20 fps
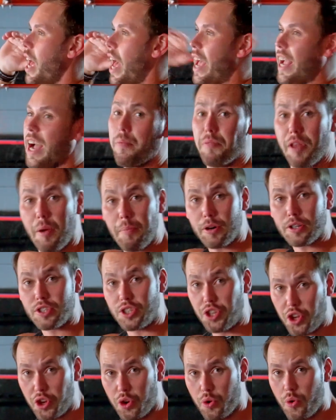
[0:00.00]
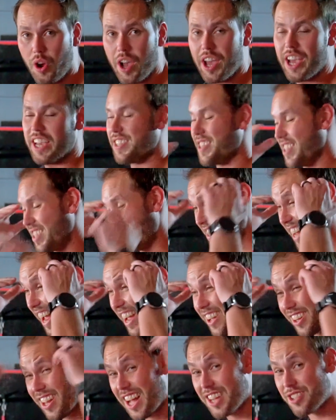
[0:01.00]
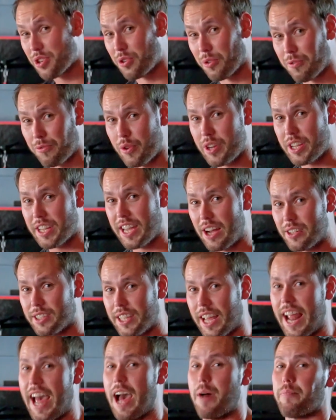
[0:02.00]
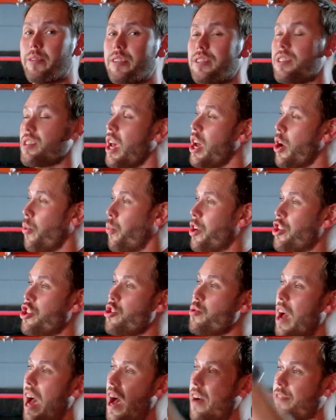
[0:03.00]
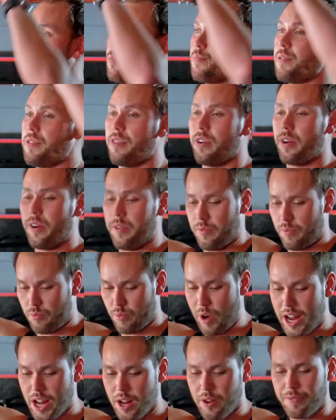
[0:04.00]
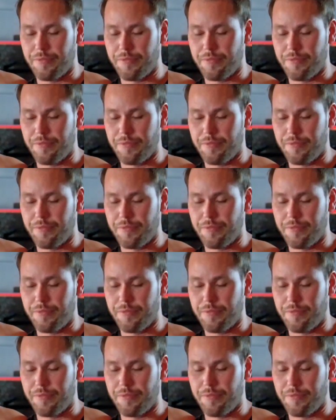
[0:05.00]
Hang up number 2 is the psychological freak out that happens when you have to be ready to